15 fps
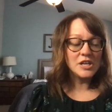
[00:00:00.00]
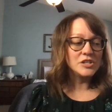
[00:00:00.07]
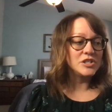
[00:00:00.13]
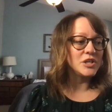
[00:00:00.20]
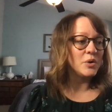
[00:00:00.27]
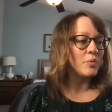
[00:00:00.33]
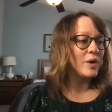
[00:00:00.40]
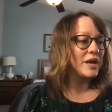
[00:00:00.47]

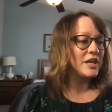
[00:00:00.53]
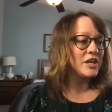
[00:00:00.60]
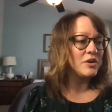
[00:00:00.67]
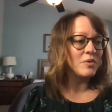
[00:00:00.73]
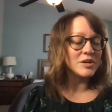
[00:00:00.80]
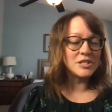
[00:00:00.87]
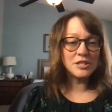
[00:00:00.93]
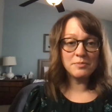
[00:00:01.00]
So what
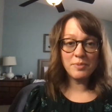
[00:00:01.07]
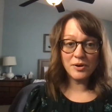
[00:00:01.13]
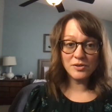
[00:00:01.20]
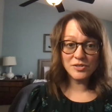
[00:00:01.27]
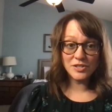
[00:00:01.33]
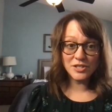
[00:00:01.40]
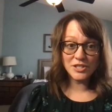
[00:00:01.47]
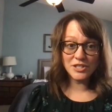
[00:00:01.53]
you are
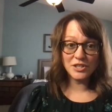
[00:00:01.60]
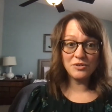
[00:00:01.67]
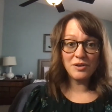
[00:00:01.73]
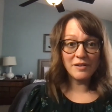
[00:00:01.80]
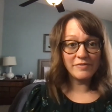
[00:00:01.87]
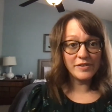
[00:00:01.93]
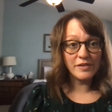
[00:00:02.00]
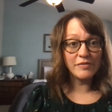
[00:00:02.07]
supposed to do
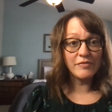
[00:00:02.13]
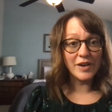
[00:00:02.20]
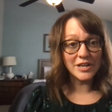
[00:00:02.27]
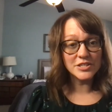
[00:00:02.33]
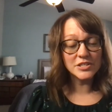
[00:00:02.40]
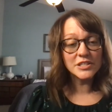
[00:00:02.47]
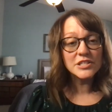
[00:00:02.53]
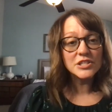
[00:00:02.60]
if you
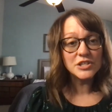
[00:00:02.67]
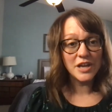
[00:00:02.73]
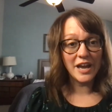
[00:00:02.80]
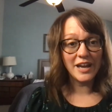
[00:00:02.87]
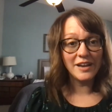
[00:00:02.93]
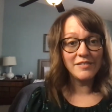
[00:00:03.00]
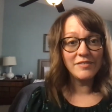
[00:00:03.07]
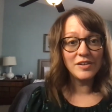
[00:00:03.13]
freshly
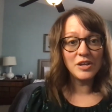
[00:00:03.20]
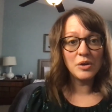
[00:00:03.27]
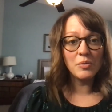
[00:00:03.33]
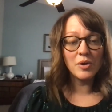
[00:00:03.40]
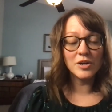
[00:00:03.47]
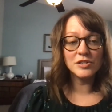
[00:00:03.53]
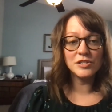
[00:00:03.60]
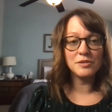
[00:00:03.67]
shave,
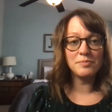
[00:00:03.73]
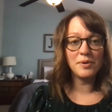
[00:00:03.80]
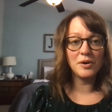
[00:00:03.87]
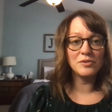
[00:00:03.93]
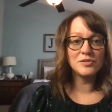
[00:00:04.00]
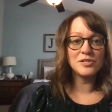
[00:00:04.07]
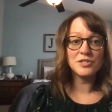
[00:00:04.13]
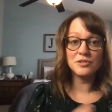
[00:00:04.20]
you are
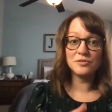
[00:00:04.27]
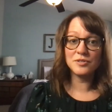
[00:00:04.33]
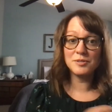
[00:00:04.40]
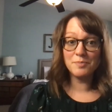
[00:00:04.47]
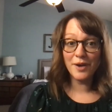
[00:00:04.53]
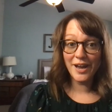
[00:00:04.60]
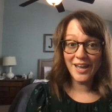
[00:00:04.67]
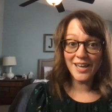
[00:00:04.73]
supposed to
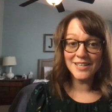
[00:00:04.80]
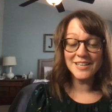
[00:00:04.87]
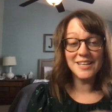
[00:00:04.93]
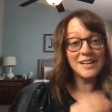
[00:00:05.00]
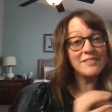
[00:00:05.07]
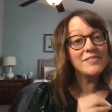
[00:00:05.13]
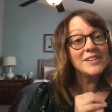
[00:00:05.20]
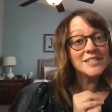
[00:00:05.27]
spray it,
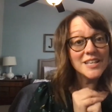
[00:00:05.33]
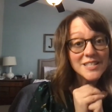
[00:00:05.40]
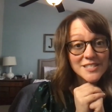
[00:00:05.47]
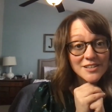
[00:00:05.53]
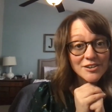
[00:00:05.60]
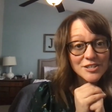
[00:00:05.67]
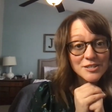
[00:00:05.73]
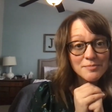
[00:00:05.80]
and if it does
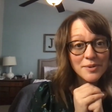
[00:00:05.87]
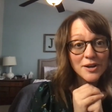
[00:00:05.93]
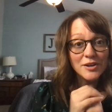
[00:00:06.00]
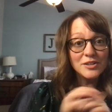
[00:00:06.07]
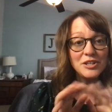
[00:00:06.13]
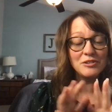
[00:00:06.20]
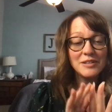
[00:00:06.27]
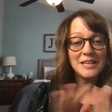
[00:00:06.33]
start to
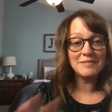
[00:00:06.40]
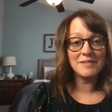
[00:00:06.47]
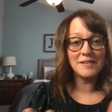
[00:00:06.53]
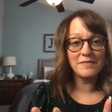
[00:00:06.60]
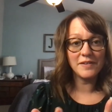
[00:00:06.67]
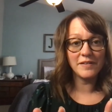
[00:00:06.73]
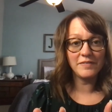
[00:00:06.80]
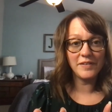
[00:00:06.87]
burn, you leave
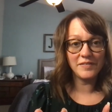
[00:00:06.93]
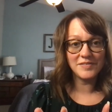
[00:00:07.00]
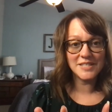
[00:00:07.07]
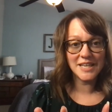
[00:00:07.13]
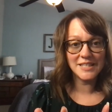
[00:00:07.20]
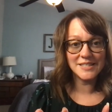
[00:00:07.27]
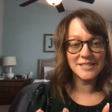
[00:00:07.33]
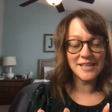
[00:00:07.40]
it for
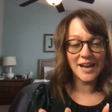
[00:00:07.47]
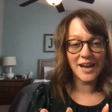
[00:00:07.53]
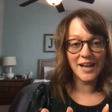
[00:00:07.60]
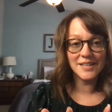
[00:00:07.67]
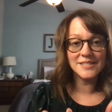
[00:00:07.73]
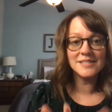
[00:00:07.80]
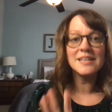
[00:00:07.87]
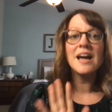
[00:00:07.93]
15
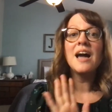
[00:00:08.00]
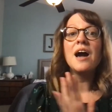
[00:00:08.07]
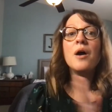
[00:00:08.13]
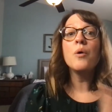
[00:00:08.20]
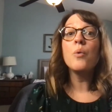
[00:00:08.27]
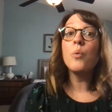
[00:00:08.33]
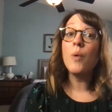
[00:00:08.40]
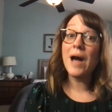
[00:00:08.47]
seconds,
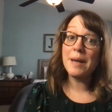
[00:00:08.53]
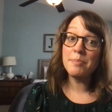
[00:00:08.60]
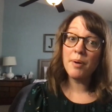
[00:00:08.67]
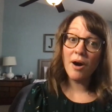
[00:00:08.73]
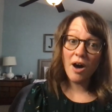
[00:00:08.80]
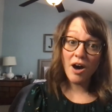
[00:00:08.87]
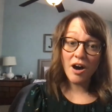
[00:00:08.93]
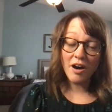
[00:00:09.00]
wipe
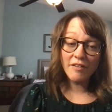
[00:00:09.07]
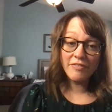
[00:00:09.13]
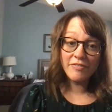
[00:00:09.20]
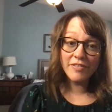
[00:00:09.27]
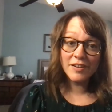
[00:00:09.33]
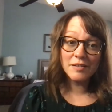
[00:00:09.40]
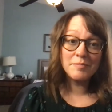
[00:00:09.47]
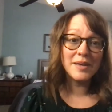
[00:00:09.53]

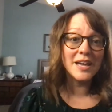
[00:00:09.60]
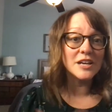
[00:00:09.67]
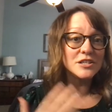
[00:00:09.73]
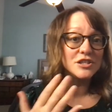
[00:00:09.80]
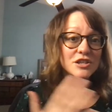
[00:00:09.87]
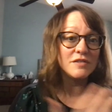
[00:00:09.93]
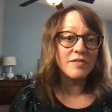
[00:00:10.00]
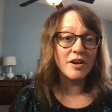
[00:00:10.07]
off
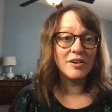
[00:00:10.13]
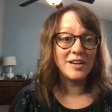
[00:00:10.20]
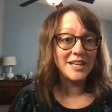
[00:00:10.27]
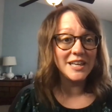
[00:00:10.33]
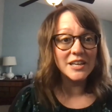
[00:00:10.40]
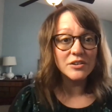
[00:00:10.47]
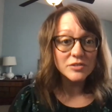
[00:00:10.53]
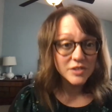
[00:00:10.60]
because you've already
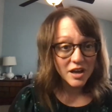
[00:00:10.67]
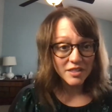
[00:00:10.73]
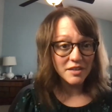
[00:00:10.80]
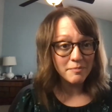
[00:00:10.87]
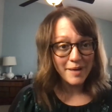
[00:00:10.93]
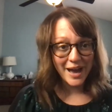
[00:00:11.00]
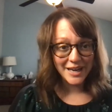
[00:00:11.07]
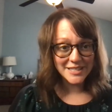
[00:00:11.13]
killed all
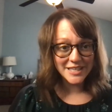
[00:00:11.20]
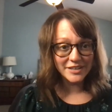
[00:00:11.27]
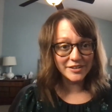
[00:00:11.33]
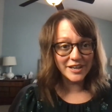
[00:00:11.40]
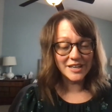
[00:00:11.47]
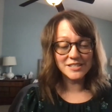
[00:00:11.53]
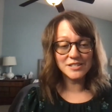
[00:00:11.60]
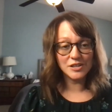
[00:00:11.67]
the
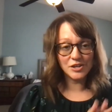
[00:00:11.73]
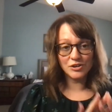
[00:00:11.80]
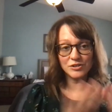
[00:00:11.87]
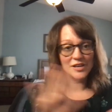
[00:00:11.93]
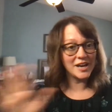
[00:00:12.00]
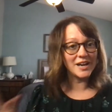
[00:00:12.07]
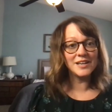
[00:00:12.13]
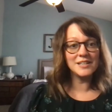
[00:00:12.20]
bacteria, so you're
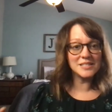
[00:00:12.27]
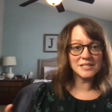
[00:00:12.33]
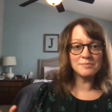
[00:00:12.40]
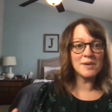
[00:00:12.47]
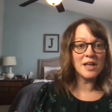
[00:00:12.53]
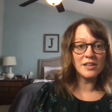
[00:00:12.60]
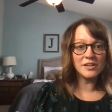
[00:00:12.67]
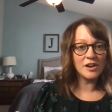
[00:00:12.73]
not going to
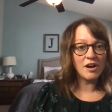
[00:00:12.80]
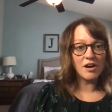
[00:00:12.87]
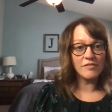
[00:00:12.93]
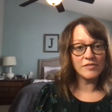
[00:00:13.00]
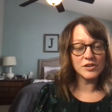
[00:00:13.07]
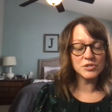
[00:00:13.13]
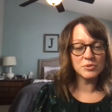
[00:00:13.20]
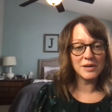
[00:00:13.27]
smell it all
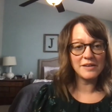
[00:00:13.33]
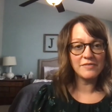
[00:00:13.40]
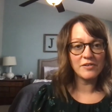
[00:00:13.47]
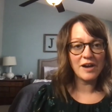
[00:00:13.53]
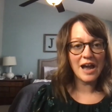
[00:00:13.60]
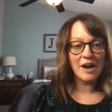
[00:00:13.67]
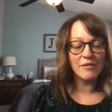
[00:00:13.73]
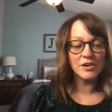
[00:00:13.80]
for
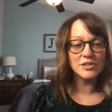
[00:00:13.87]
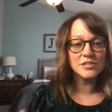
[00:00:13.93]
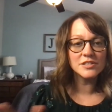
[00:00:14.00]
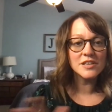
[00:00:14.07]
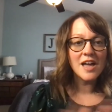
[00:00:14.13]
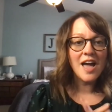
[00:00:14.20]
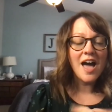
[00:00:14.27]
24 hours.